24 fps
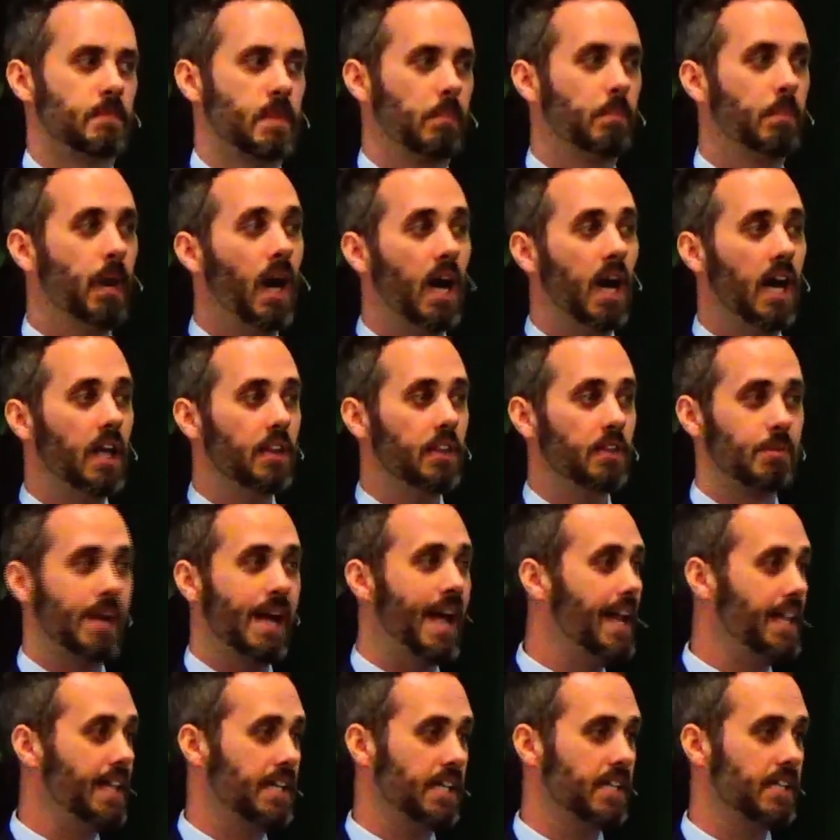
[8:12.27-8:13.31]
But the
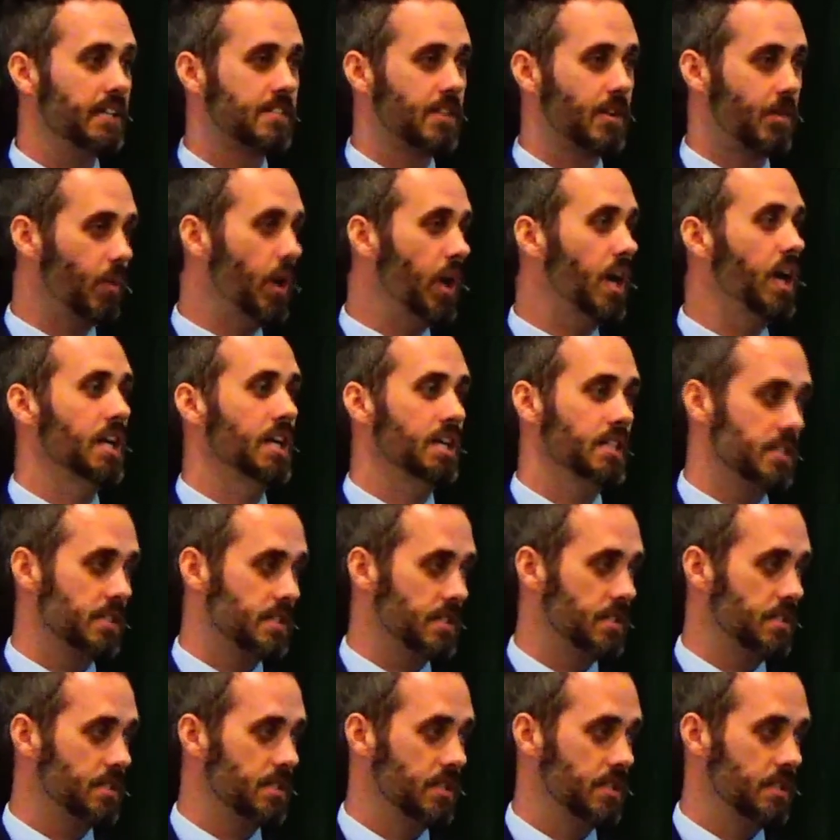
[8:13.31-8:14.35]
reality is there
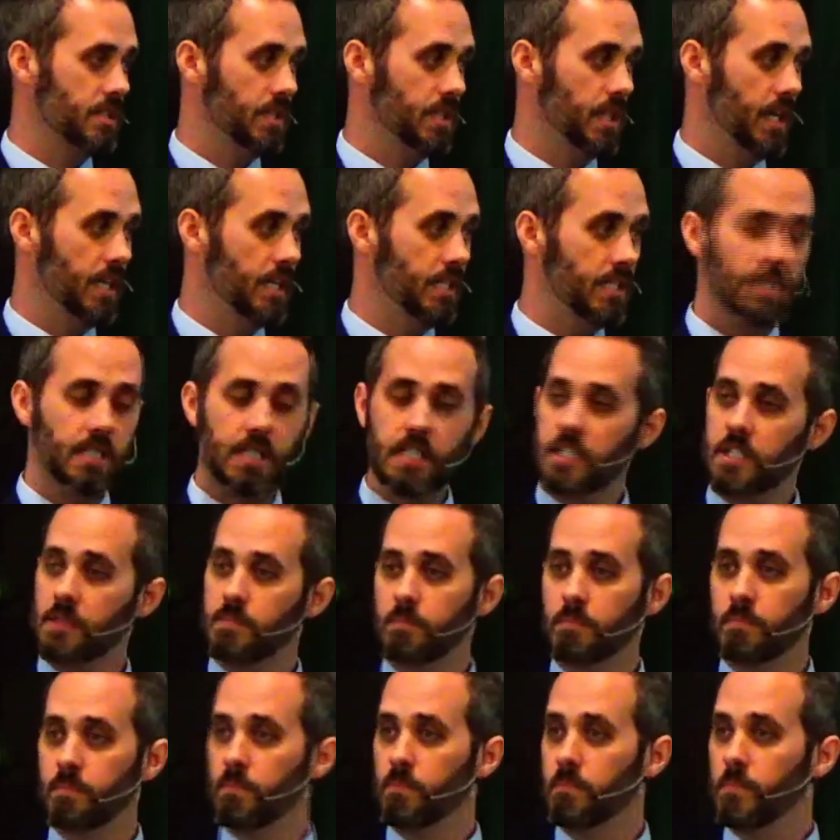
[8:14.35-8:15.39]
was. And then this,
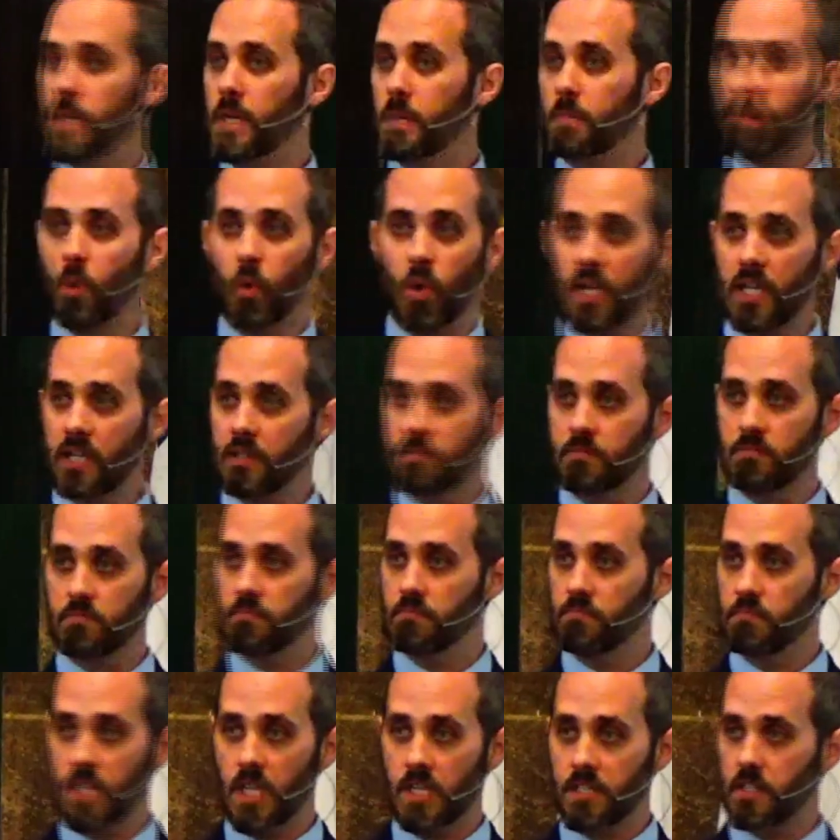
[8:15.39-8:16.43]
the boy
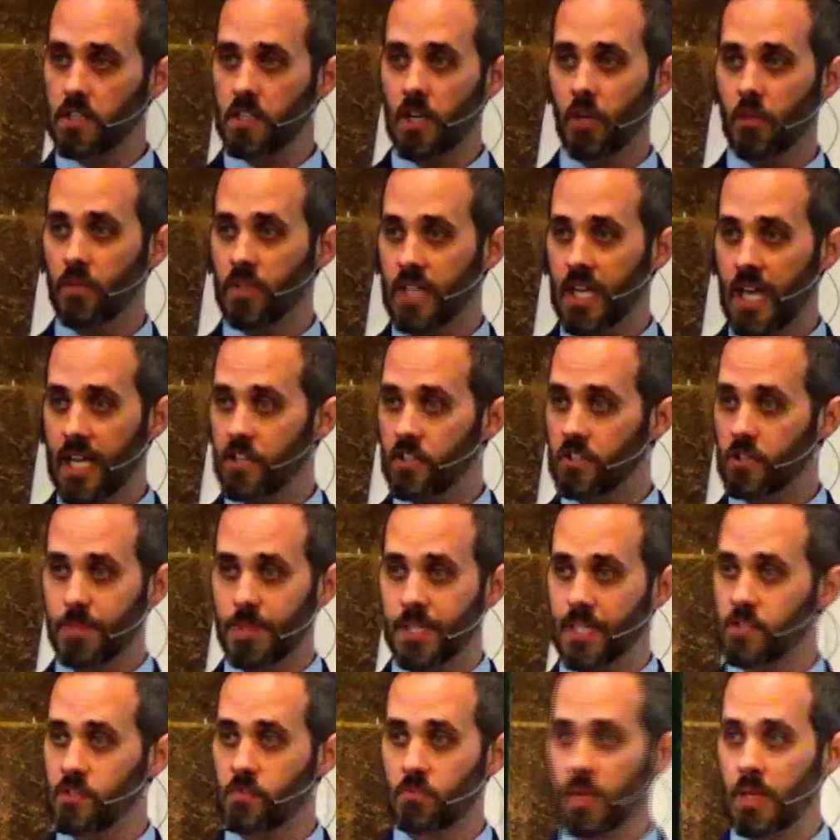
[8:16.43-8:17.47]
doesn't know the danger,
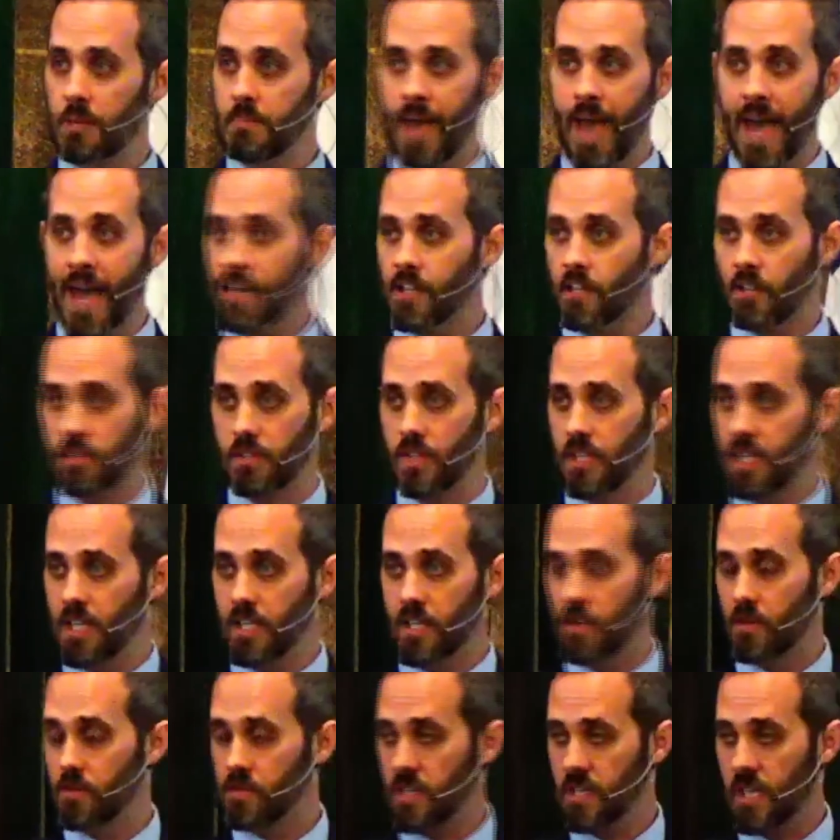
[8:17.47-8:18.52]
but it doesn't really matter that he
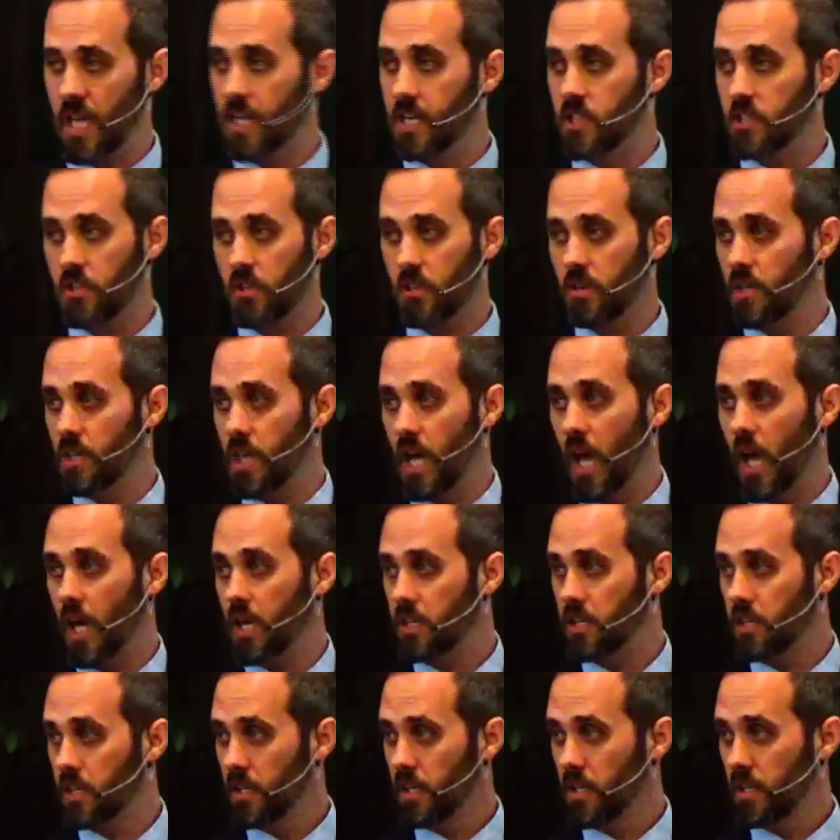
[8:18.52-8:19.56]
knows the danger or
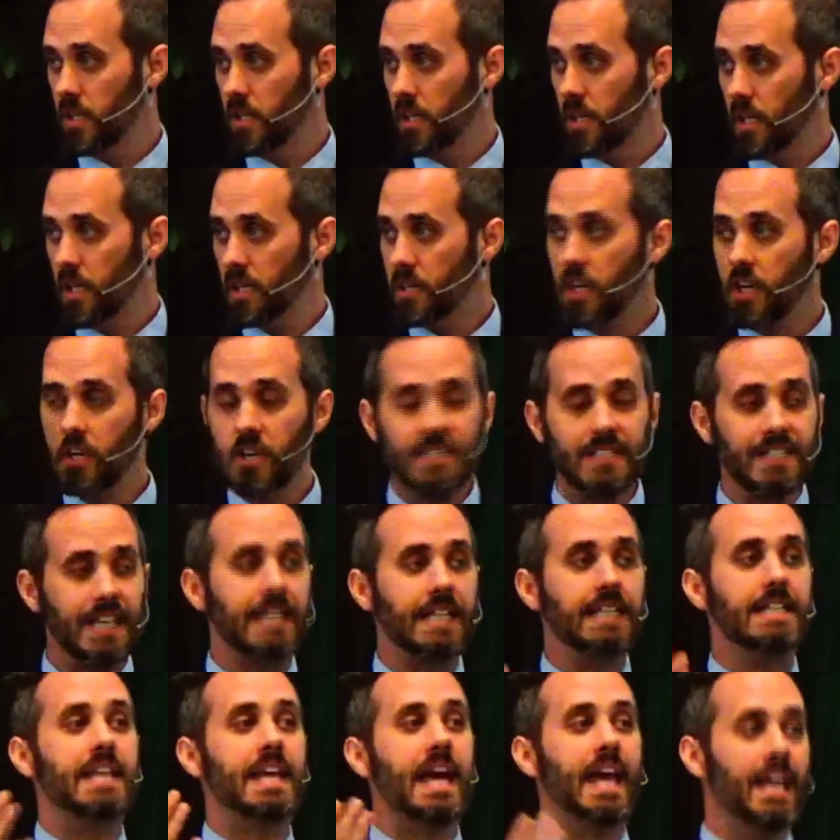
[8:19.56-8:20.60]
not. Like, there is
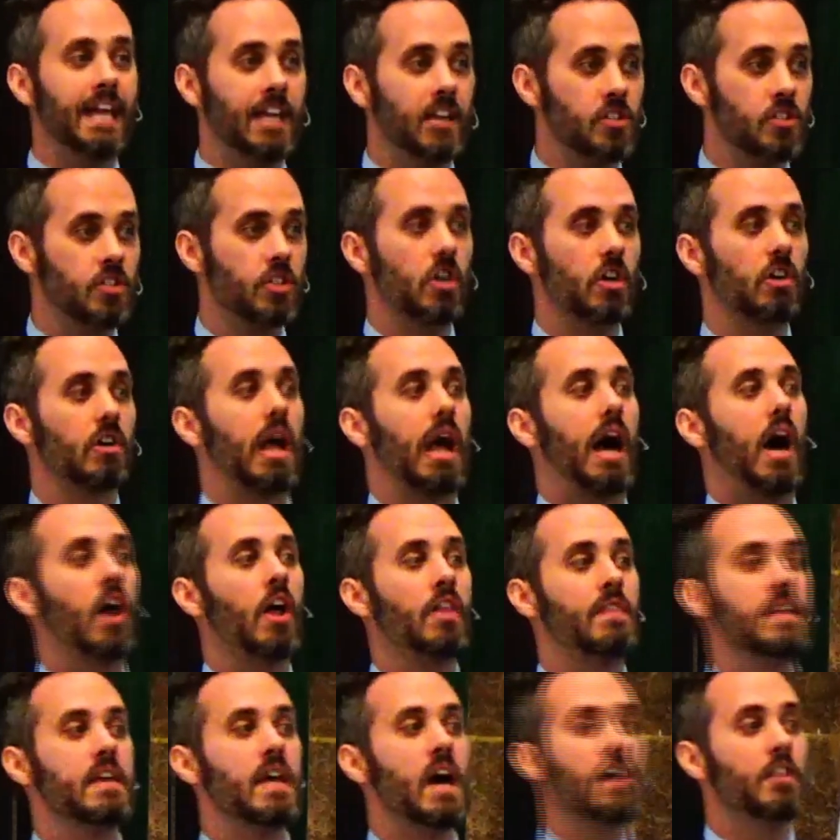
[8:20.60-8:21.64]
a danger
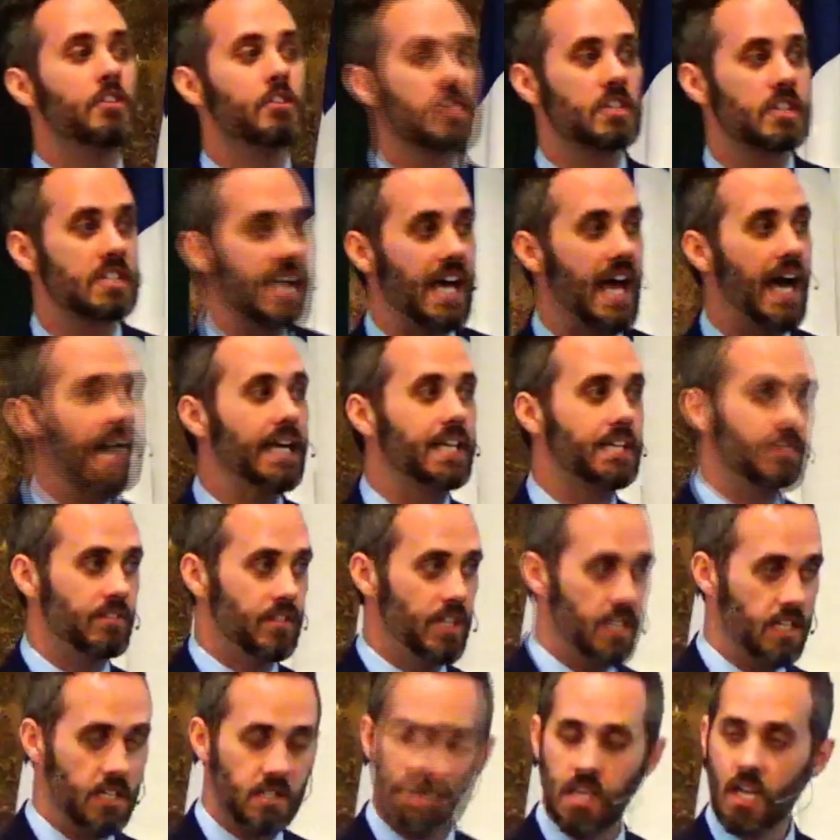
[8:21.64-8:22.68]
on the other side of
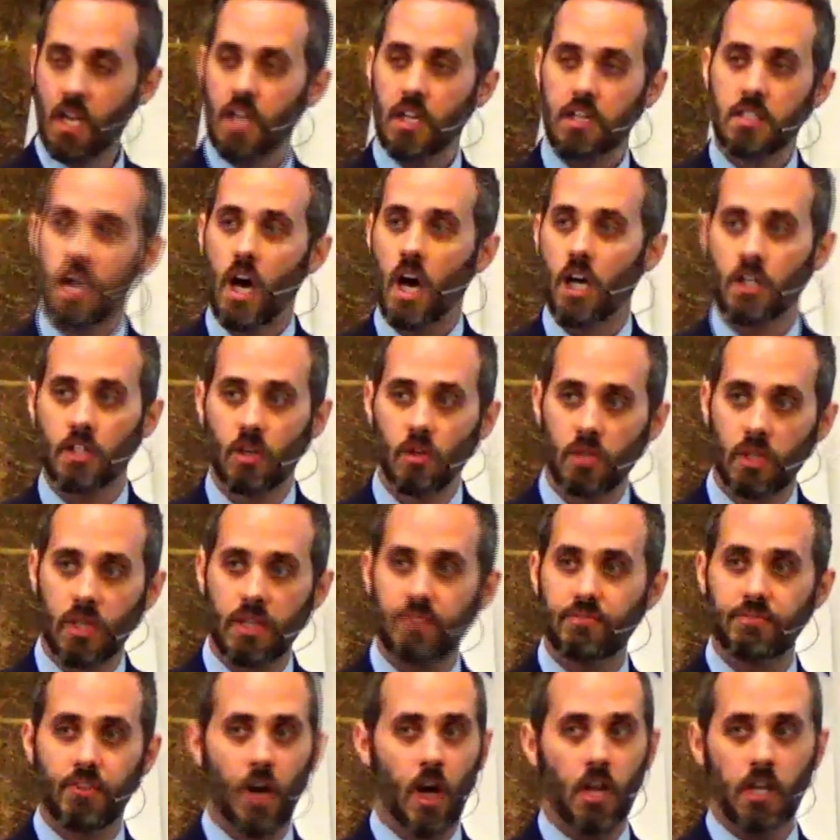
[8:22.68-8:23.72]
this, not only
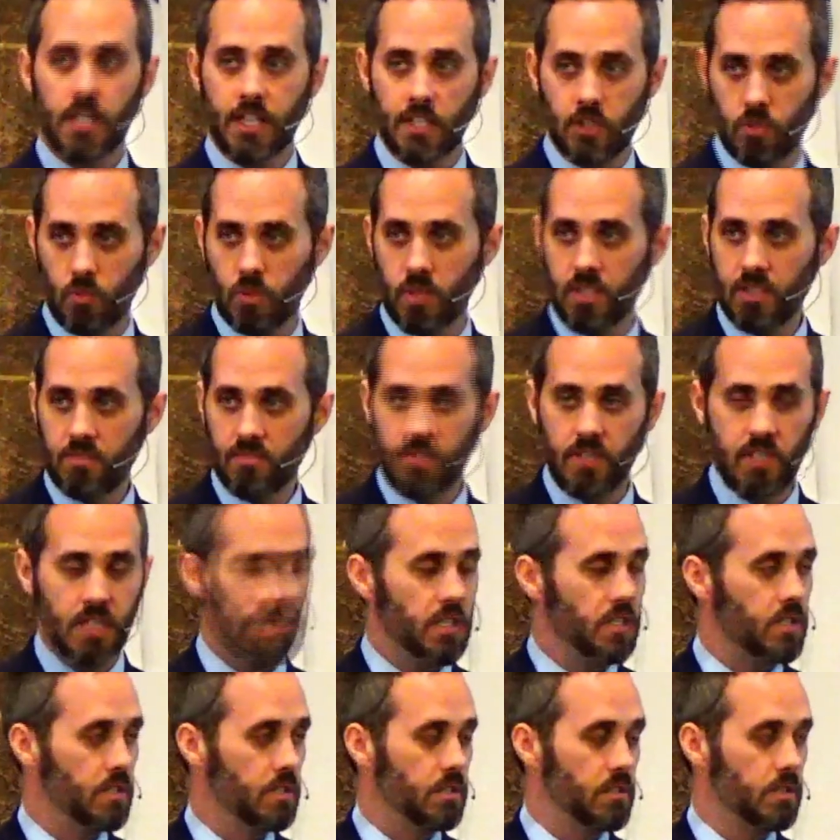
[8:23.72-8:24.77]
falling twenty
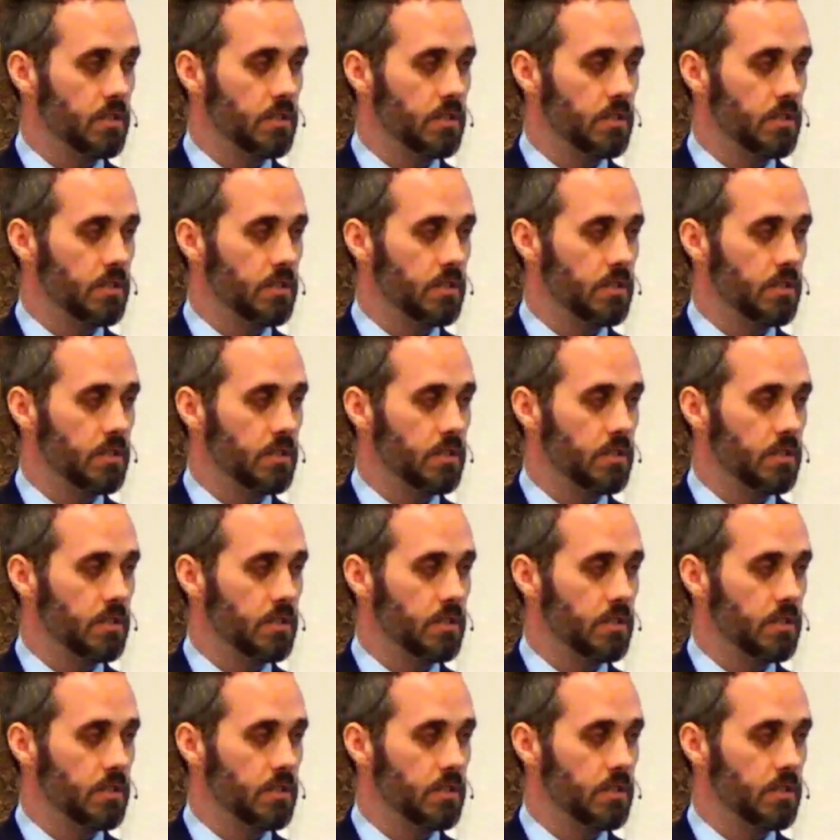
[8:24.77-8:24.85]
feet,